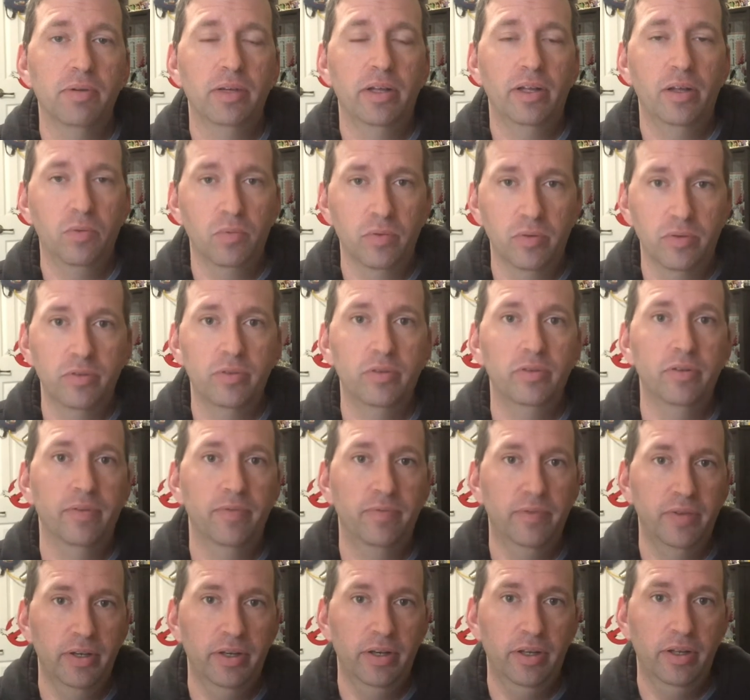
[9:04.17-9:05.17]
and he was
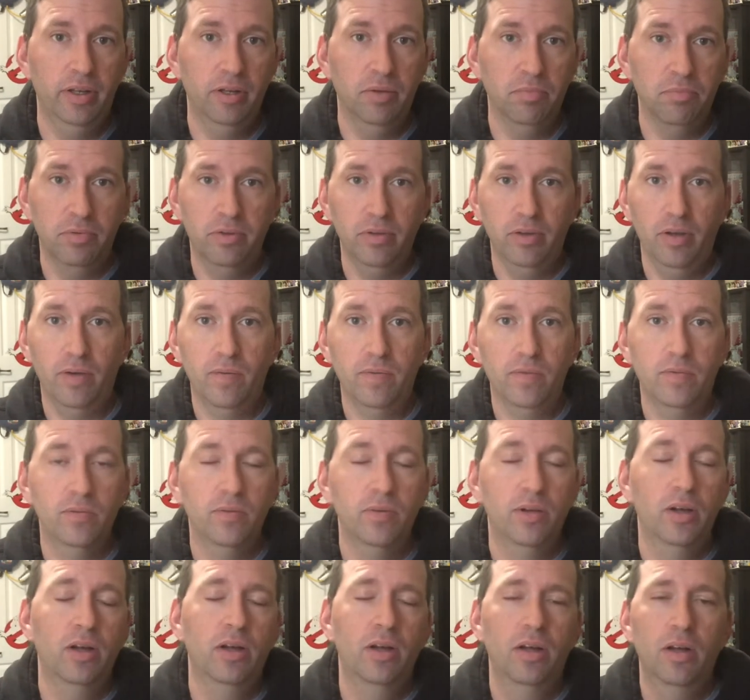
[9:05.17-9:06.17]
defending himself
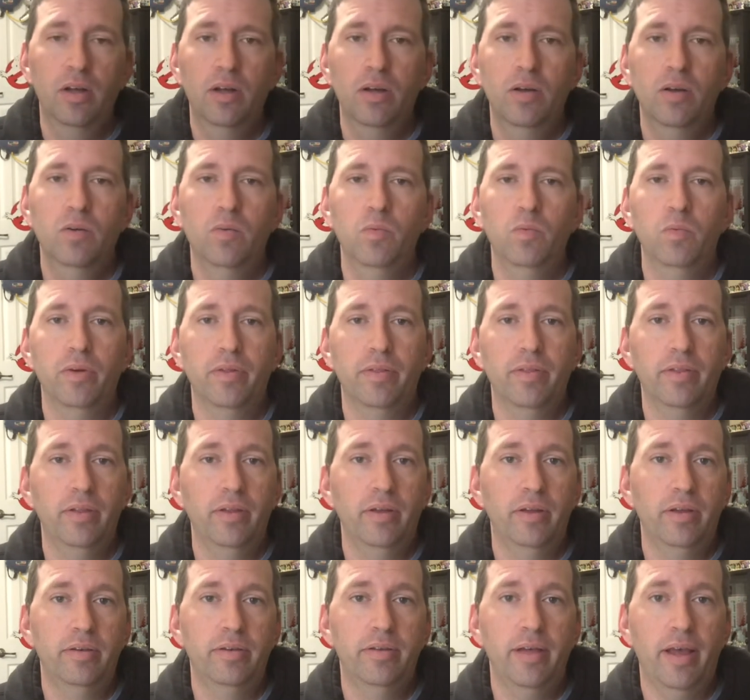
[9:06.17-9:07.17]
with
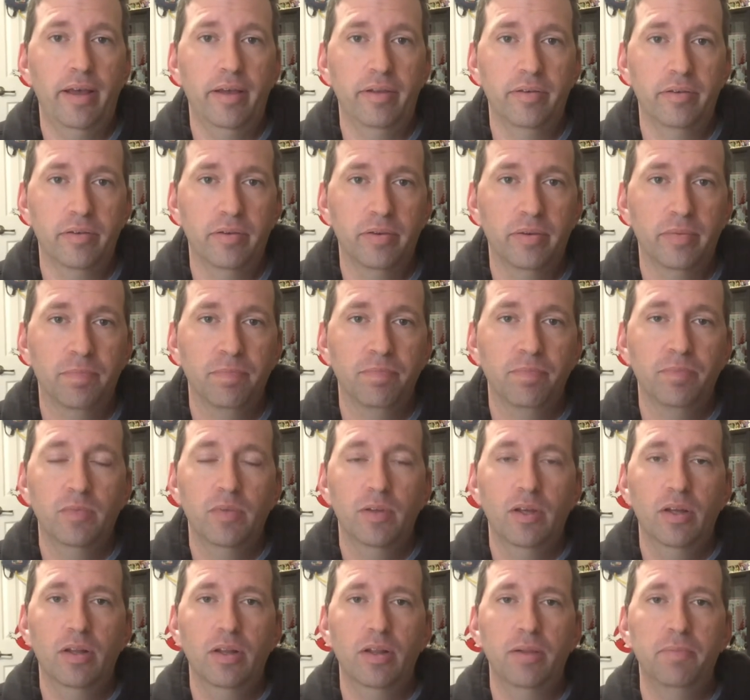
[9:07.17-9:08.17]
the taser?
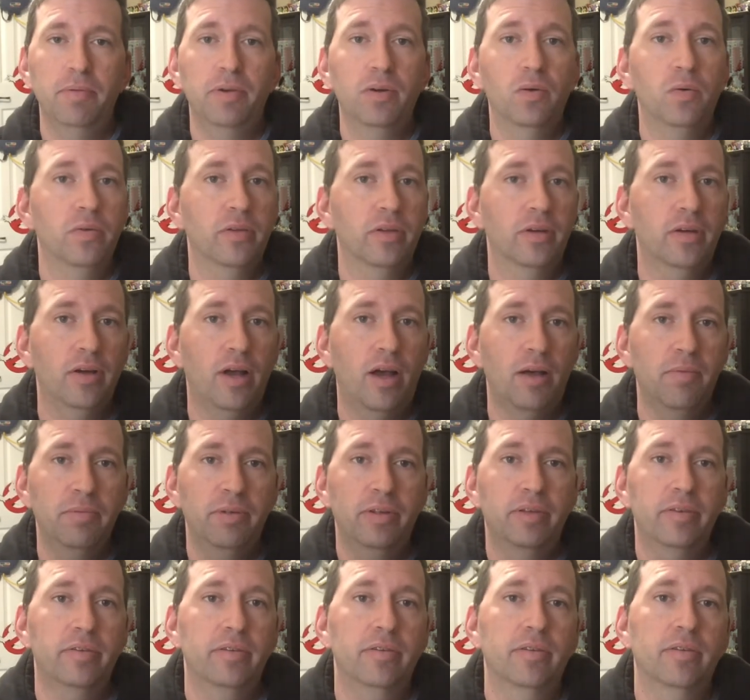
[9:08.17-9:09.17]
Let me know in the
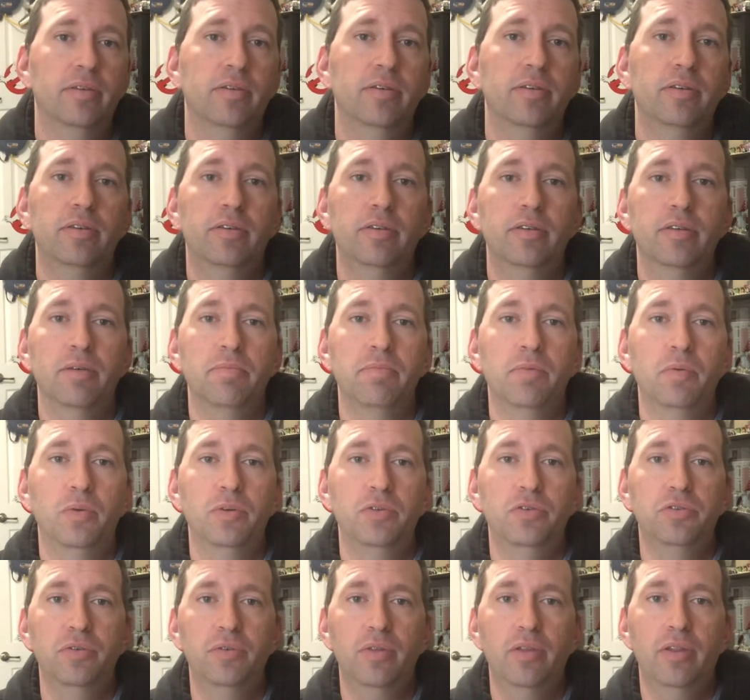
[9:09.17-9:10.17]
comments. Tell me
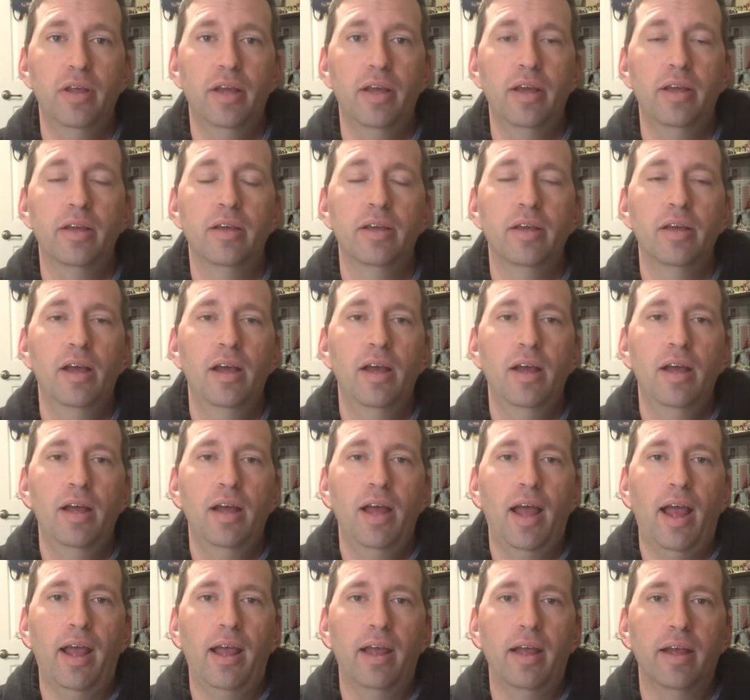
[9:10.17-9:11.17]
what you think.
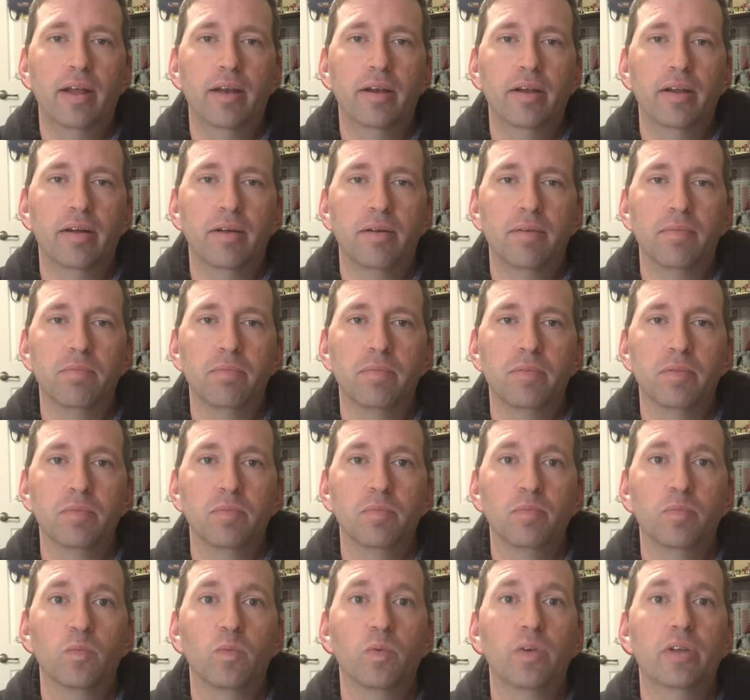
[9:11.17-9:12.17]
And um,
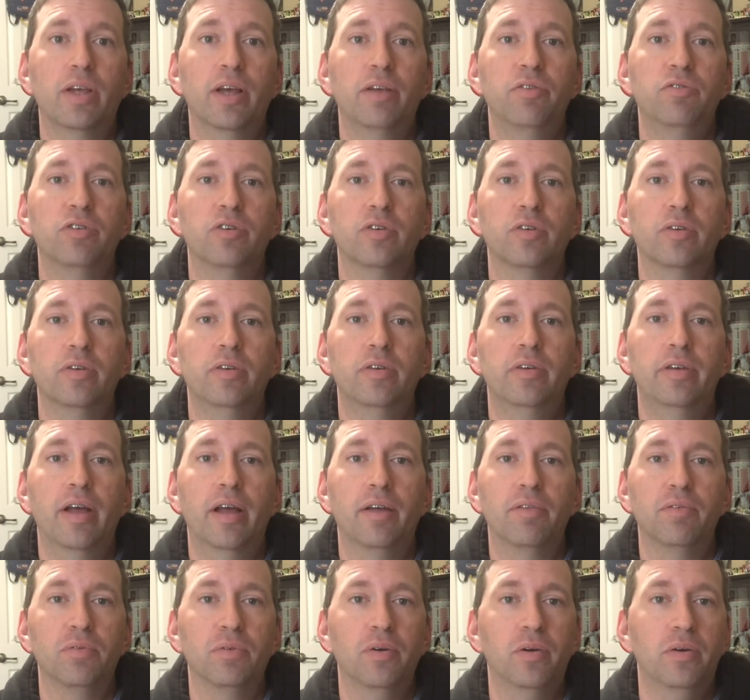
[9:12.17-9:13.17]
we'll catch you
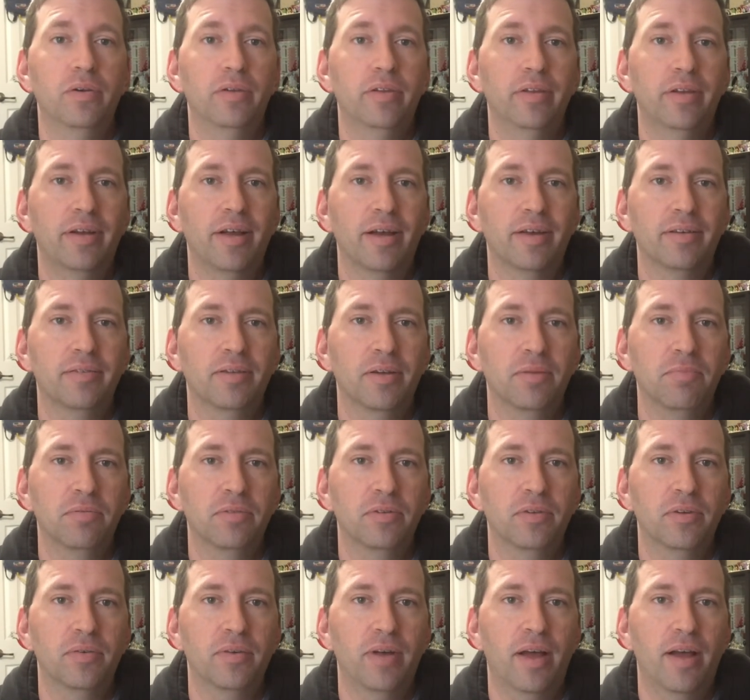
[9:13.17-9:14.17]
down the road in the next
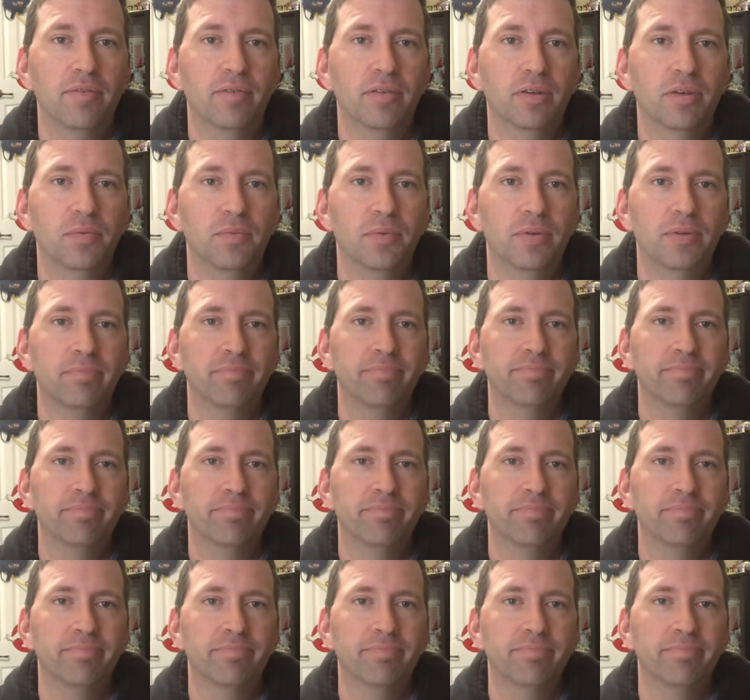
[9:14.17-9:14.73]
episode. Have a good one.